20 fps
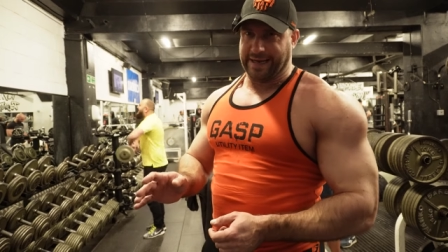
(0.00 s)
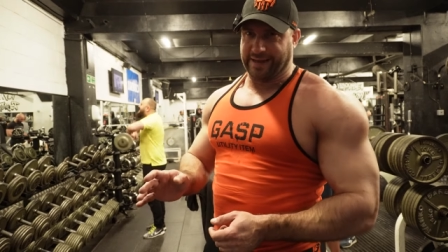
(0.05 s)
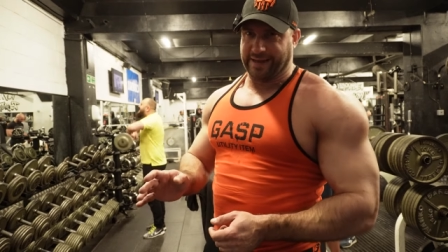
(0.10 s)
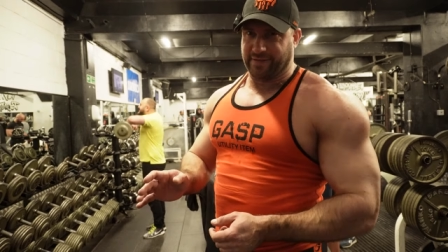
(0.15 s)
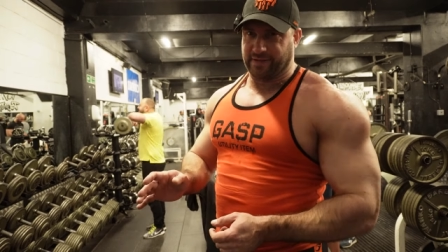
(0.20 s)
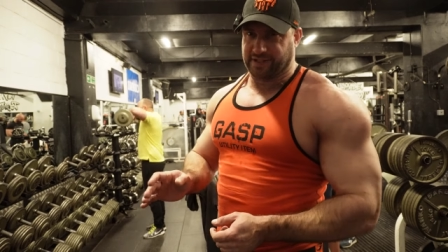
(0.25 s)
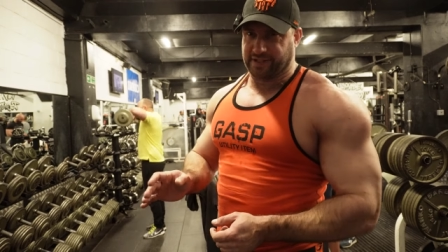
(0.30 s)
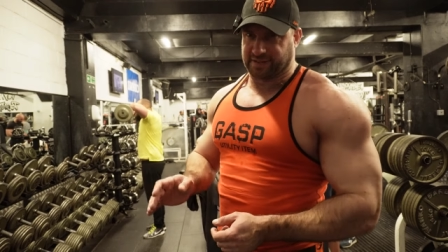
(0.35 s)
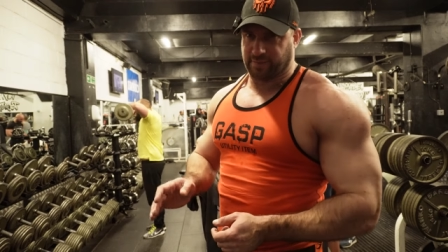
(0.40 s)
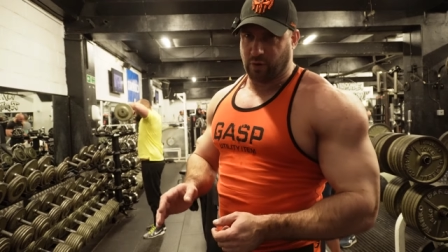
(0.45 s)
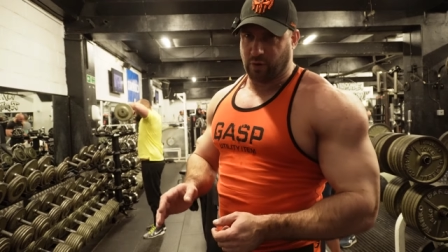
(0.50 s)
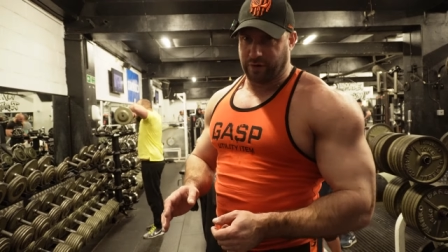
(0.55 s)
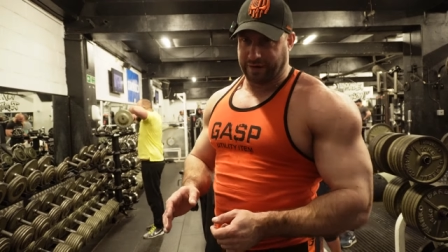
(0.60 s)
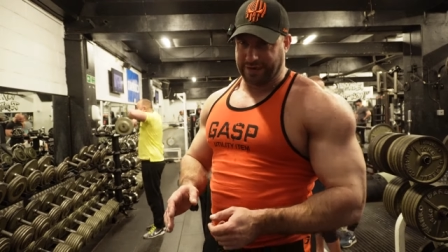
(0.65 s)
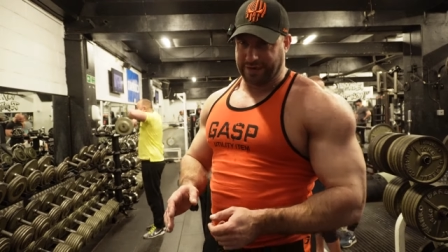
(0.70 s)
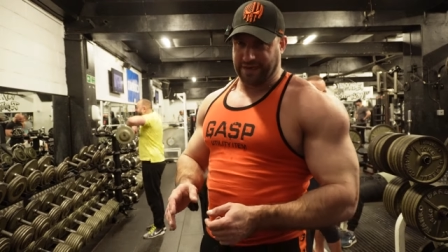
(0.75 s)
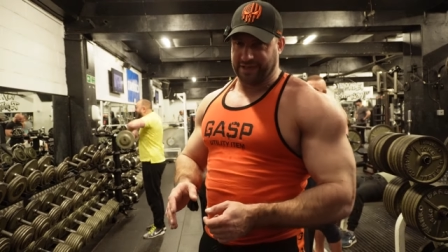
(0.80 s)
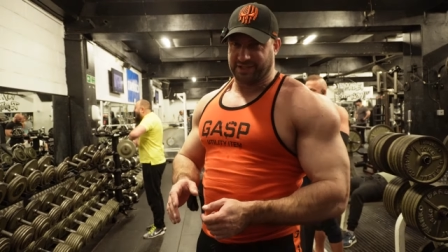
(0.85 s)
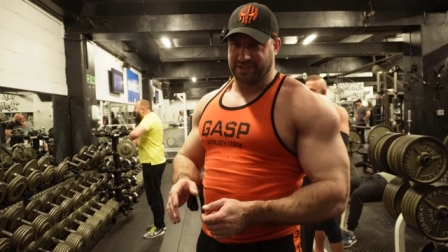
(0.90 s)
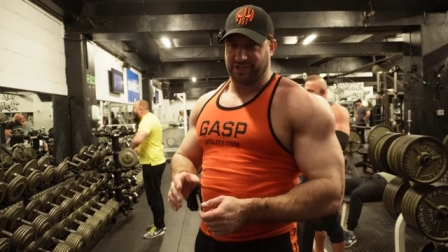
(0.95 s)
in this
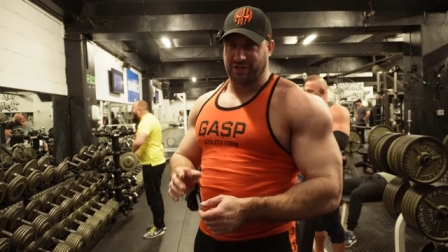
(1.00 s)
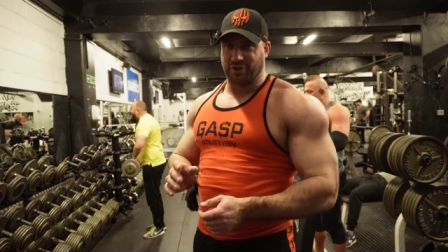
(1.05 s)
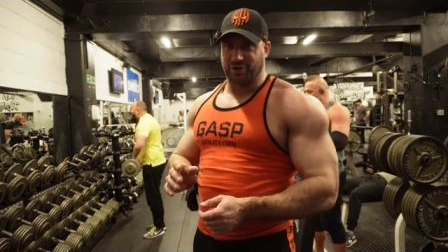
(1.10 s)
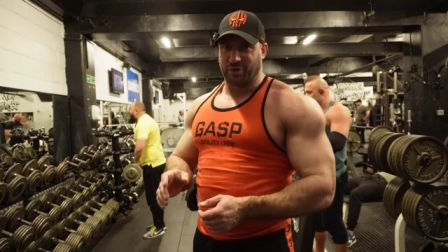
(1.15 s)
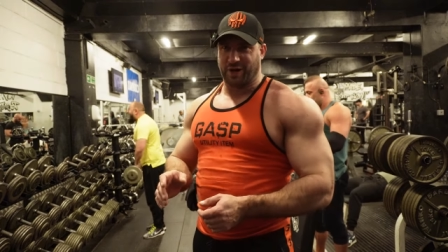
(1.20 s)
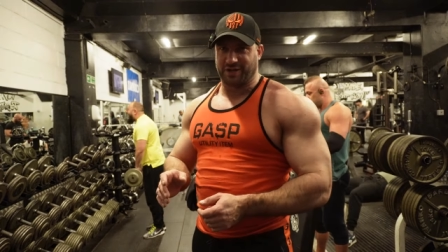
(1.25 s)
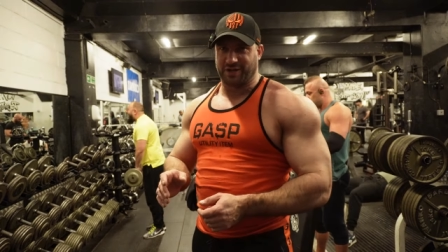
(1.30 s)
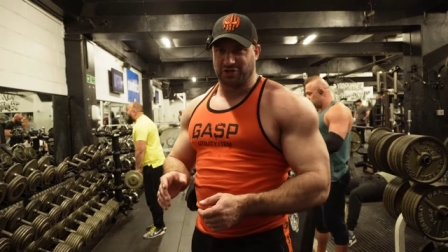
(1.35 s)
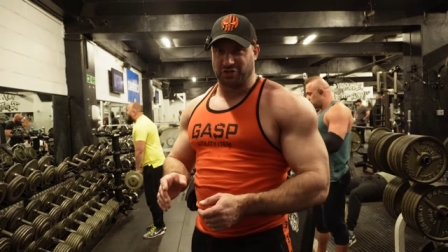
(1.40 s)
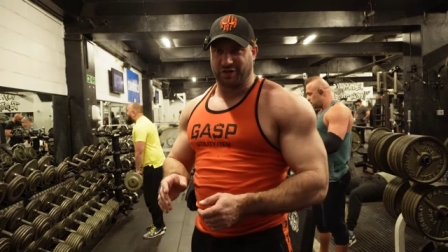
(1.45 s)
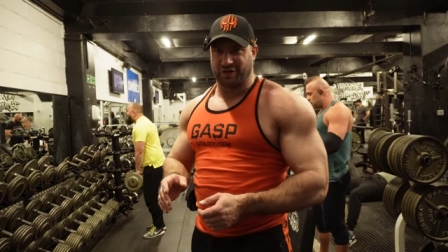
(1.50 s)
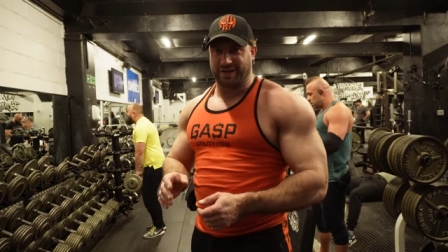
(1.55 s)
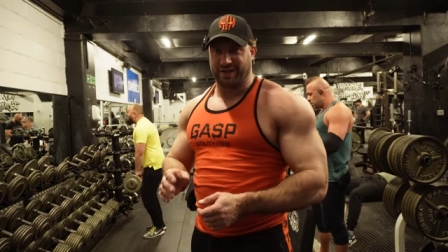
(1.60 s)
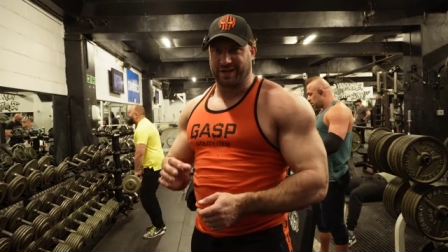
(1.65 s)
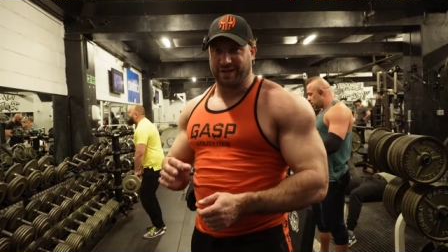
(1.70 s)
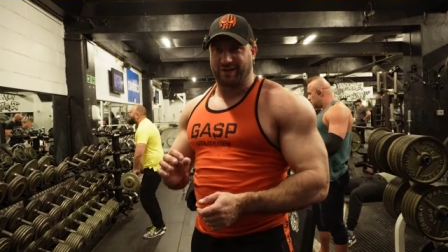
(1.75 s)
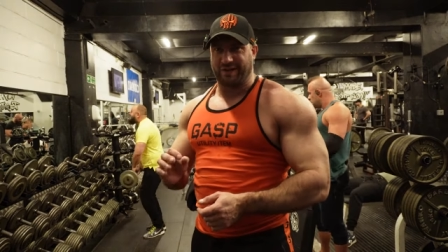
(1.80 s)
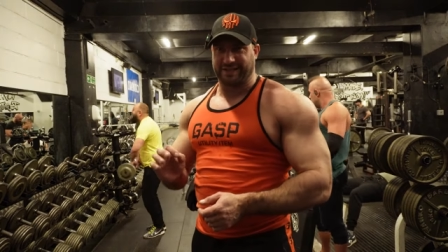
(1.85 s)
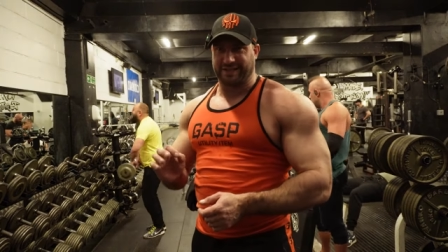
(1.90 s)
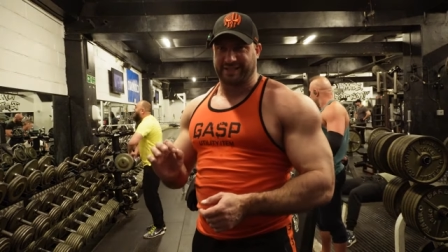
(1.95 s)
morning at
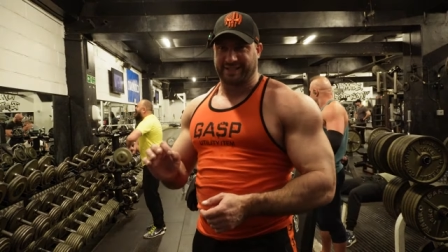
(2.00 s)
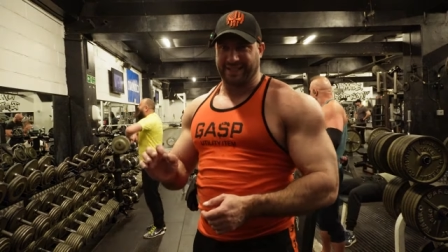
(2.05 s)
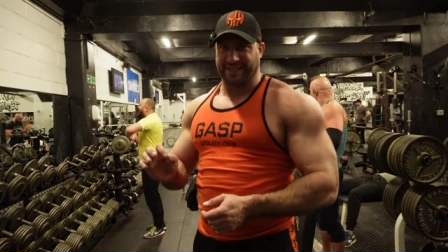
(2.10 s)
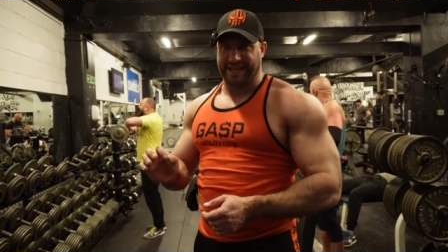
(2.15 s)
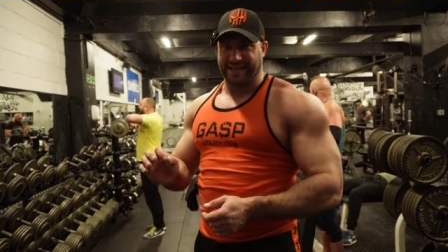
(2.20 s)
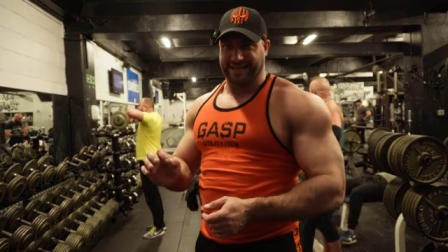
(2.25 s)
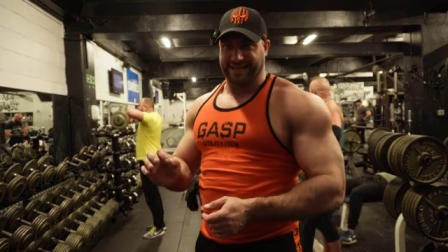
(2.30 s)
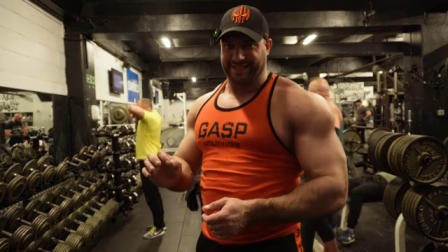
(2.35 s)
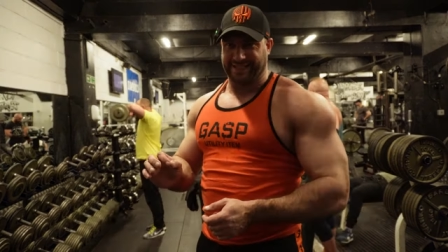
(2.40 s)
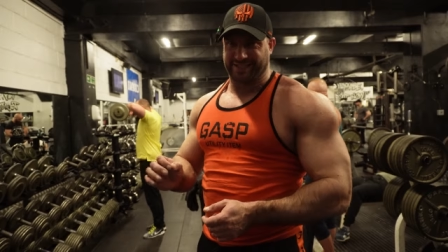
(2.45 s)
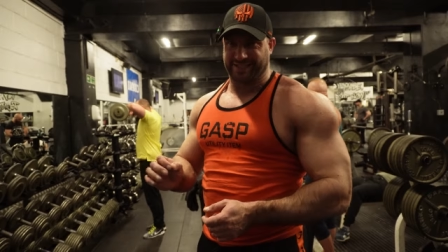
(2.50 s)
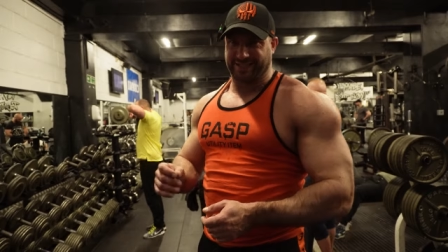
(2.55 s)
298.